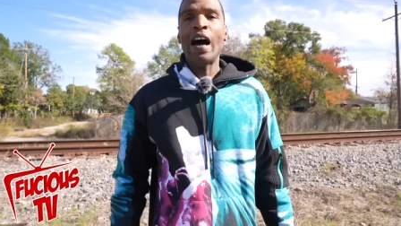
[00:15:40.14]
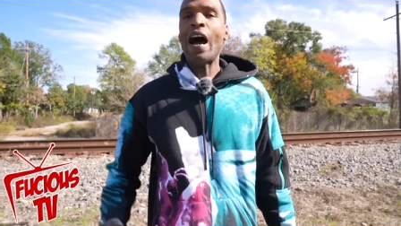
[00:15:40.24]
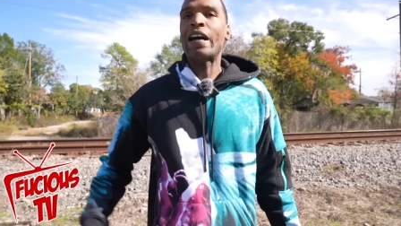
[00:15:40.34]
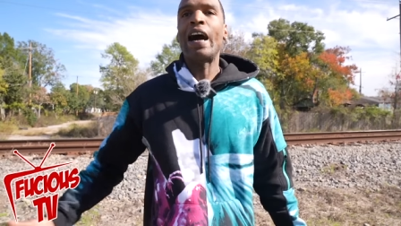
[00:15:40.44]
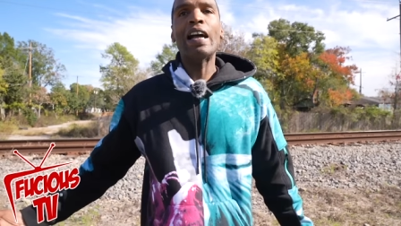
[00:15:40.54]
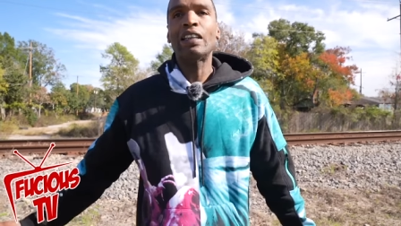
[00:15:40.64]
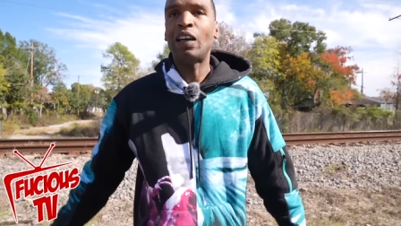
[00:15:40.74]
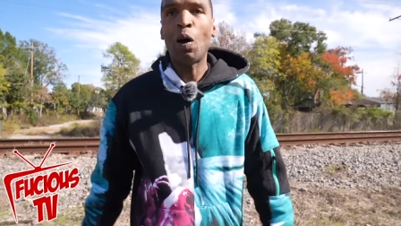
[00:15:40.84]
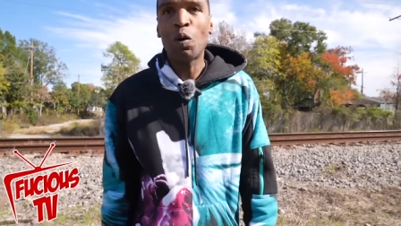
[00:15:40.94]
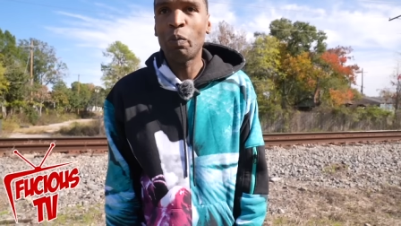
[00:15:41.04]
I gotta
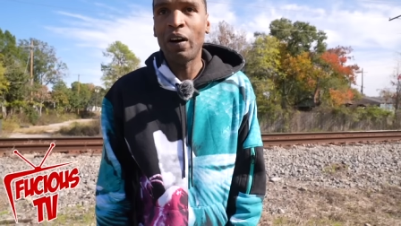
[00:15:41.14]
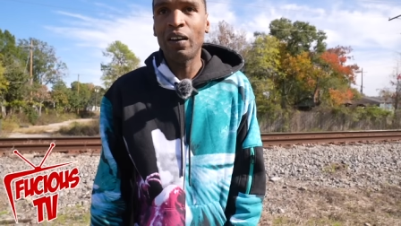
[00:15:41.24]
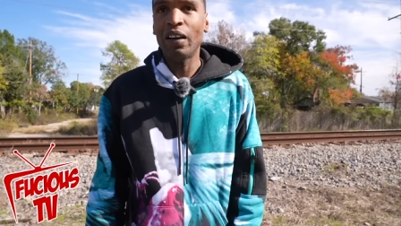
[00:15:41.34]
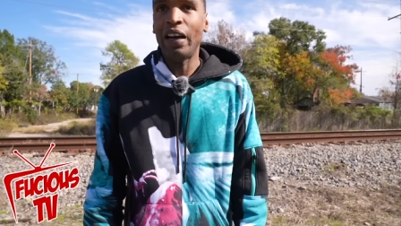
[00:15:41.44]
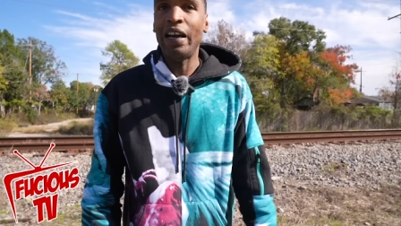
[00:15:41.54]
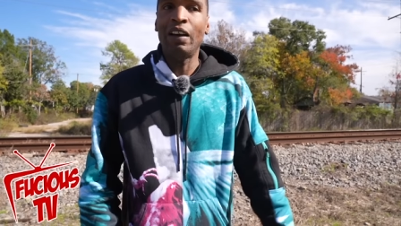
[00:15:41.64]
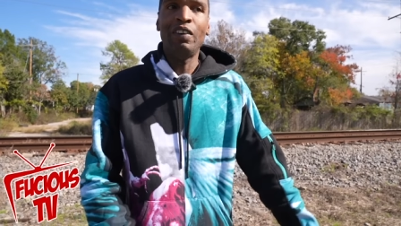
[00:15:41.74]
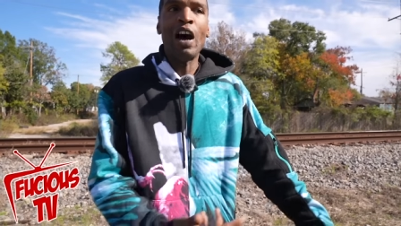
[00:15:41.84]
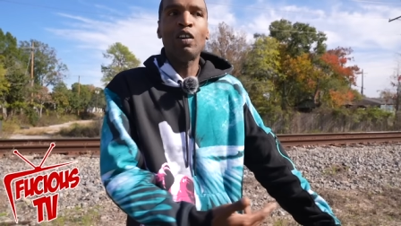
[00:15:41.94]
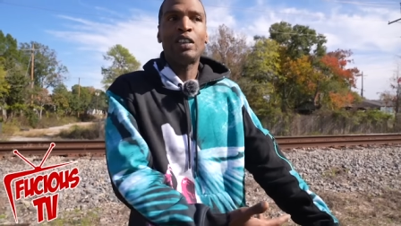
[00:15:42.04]
talk about it. And if
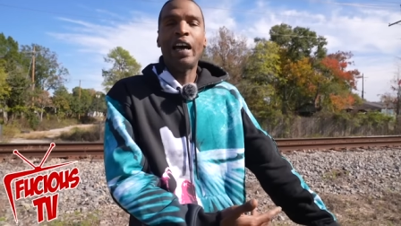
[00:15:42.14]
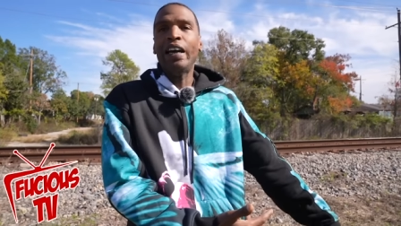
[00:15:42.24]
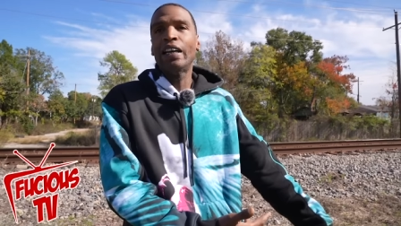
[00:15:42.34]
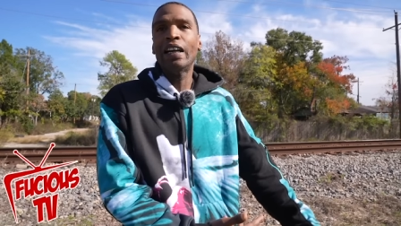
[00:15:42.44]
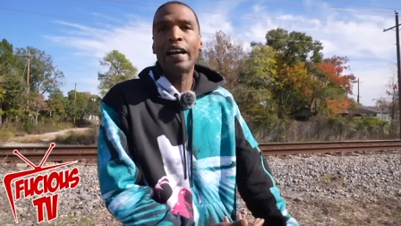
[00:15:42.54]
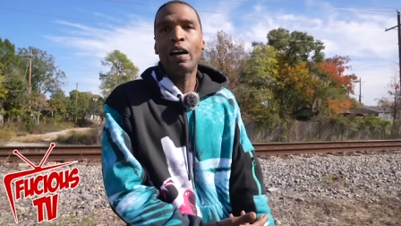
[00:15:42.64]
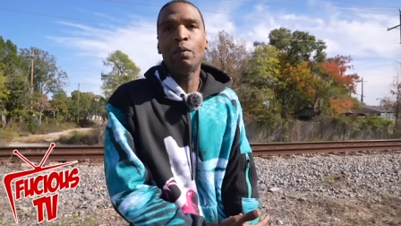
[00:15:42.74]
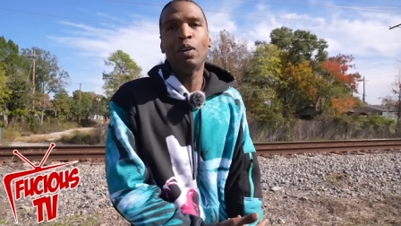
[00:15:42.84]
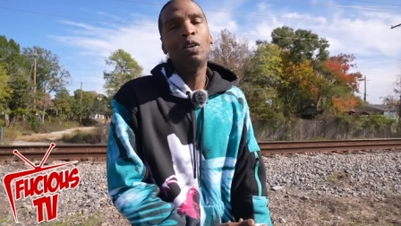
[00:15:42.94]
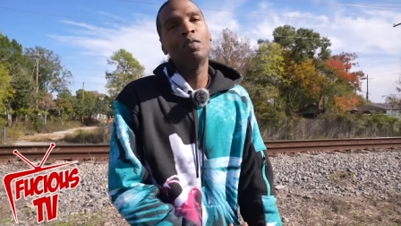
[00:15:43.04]
y'all taking it like I'm
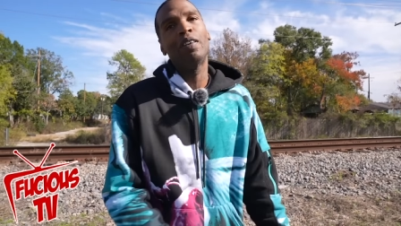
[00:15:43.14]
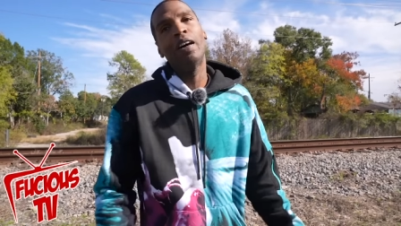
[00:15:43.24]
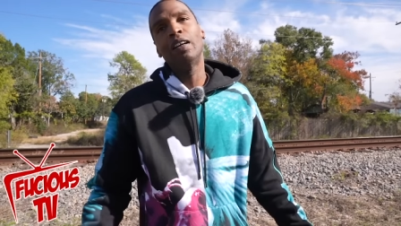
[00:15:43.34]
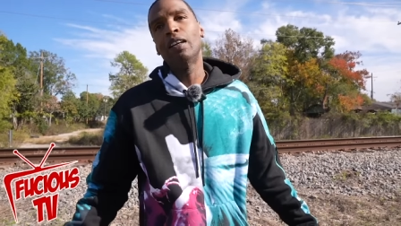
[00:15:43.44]
glorifying it,